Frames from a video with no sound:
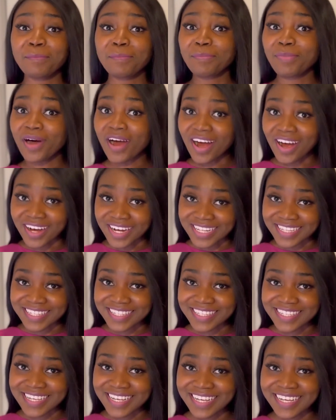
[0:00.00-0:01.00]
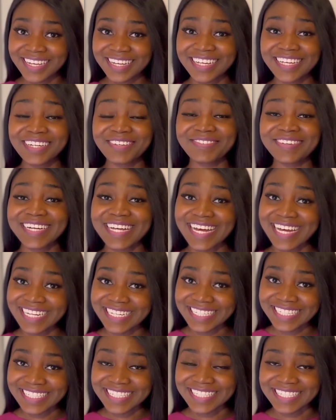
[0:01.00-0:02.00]
But in
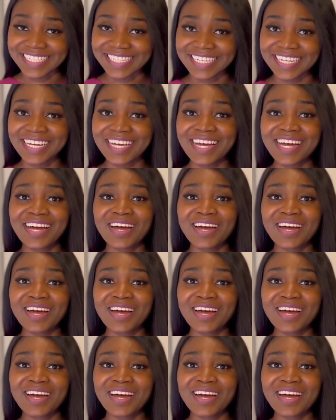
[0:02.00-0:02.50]
reality,